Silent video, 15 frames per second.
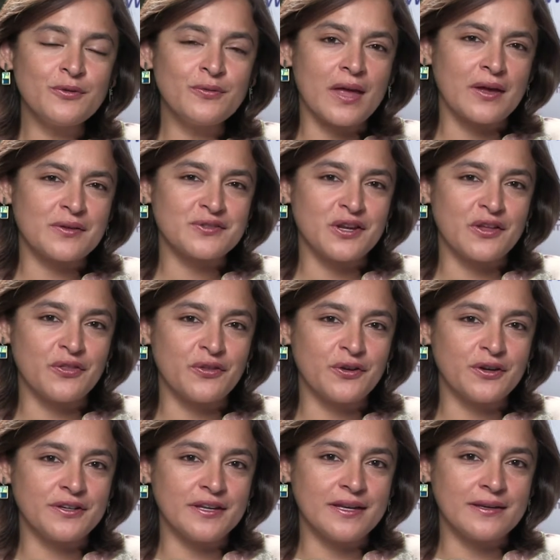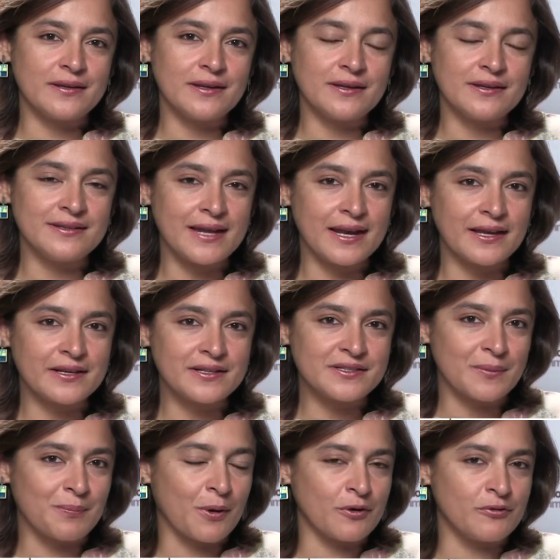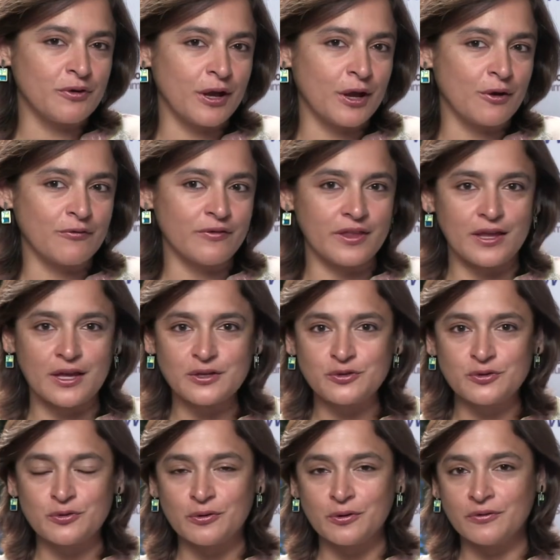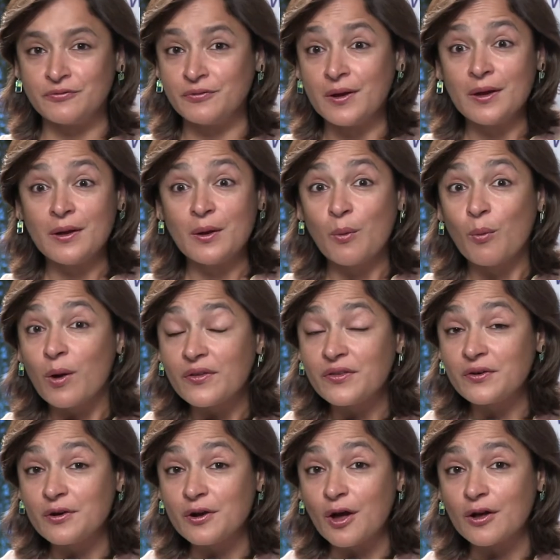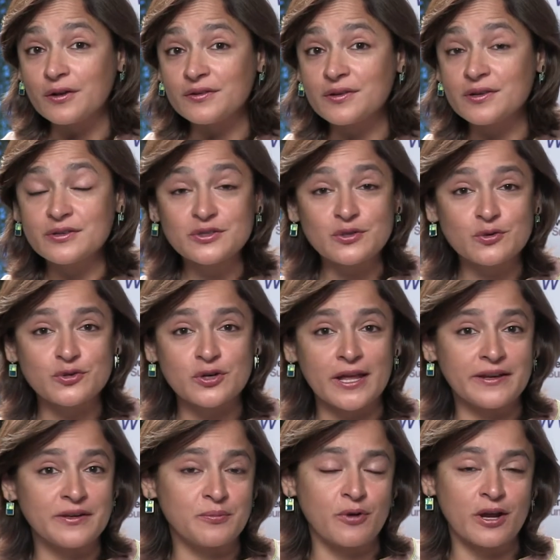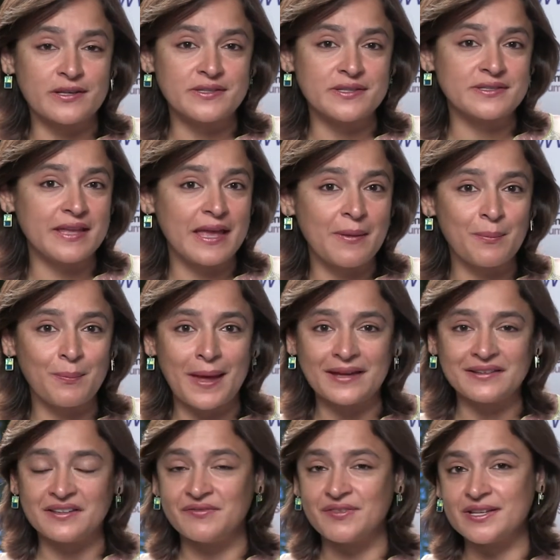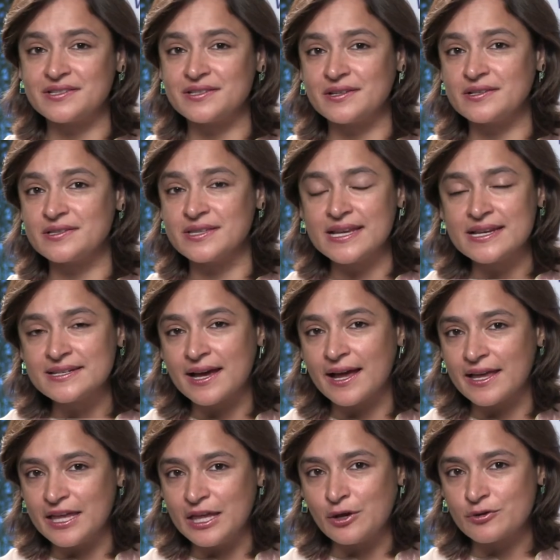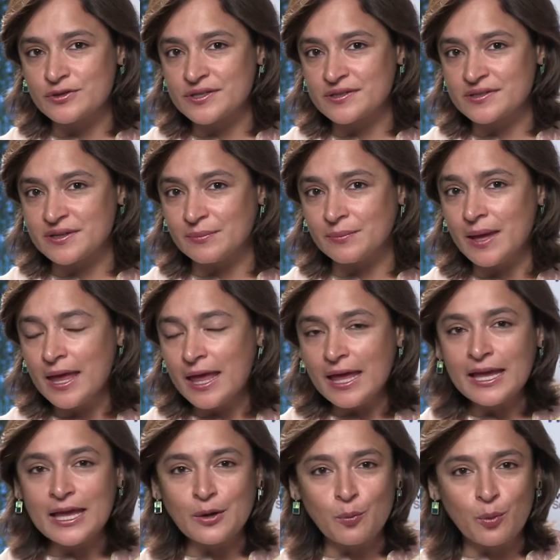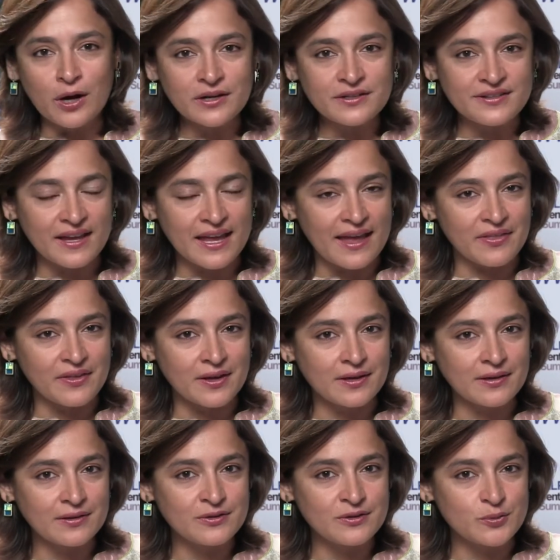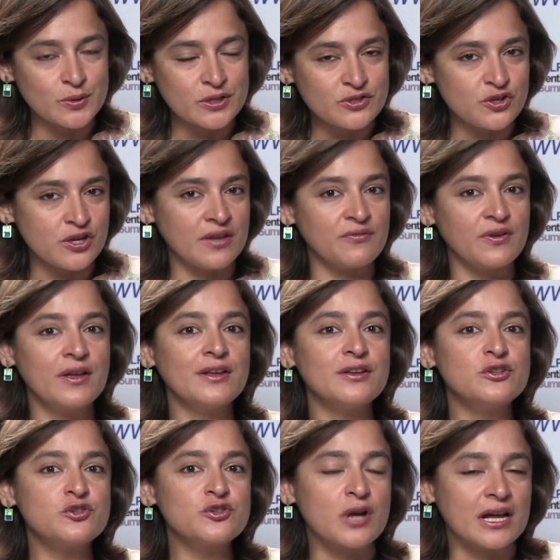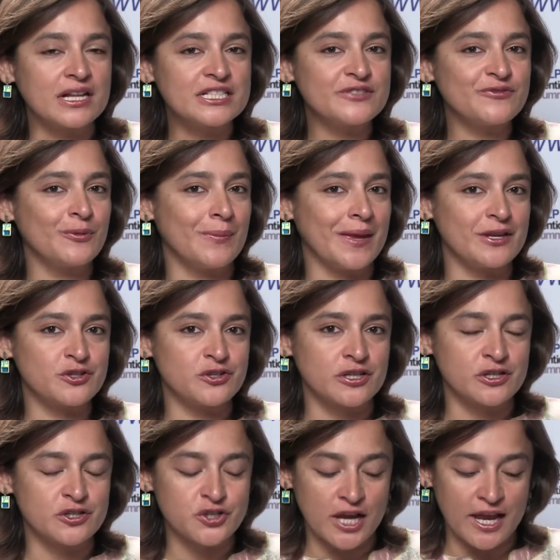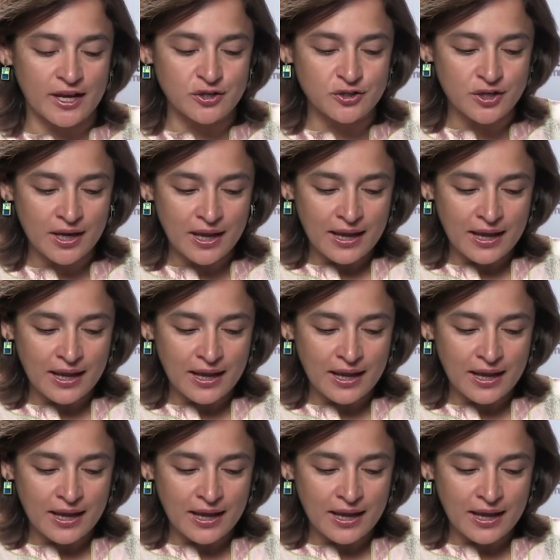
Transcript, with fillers: 2013, delegates are pondering over the issue of whether or not social enterprises, impact investors, the entire ecosystem can work together to achieve transformational change.